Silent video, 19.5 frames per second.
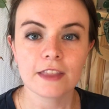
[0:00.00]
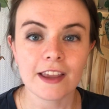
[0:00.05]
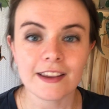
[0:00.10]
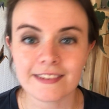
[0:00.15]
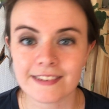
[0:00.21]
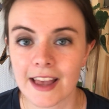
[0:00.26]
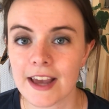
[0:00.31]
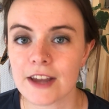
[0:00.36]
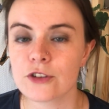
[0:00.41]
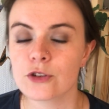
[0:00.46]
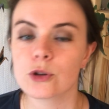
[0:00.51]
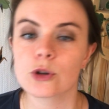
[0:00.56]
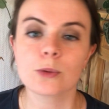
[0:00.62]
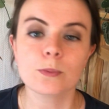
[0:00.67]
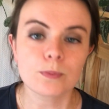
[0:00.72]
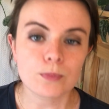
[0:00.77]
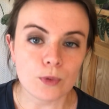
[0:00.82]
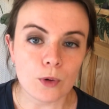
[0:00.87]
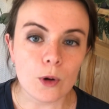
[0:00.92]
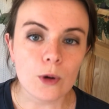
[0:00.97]
They said you can
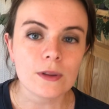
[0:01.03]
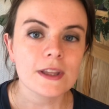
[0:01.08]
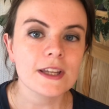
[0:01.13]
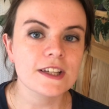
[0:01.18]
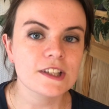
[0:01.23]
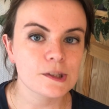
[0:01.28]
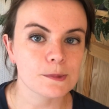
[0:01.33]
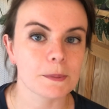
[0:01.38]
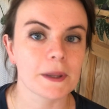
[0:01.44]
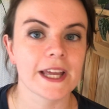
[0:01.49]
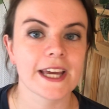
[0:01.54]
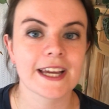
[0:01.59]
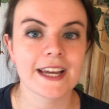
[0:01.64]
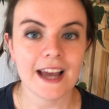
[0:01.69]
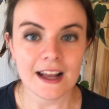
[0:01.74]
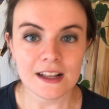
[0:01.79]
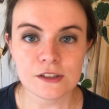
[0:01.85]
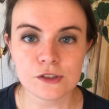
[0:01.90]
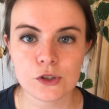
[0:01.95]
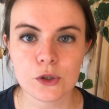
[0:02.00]
broadly split
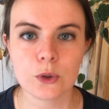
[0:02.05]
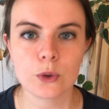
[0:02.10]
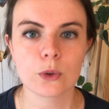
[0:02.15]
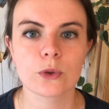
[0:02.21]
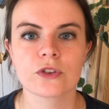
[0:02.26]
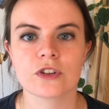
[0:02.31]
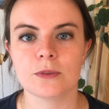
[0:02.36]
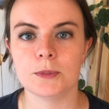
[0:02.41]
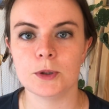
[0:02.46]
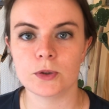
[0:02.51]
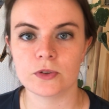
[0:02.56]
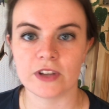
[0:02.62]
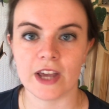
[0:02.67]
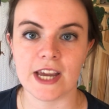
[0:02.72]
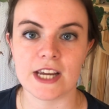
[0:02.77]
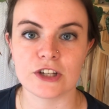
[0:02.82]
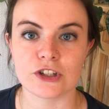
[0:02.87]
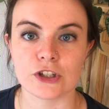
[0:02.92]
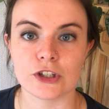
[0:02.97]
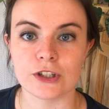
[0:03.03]
cancer-causing
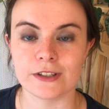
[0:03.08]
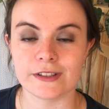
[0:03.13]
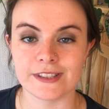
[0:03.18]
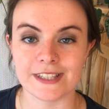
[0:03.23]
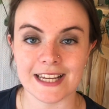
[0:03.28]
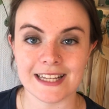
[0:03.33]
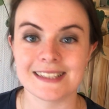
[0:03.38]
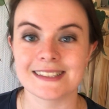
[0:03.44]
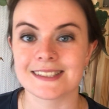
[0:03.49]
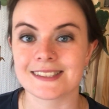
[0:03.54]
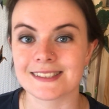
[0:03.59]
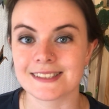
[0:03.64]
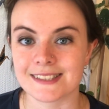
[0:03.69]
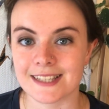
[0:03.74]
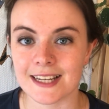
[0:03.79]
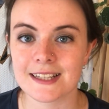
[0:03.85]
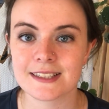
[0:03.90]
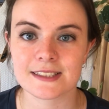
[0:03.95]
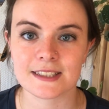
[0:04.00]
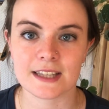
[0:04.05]
mutations into 6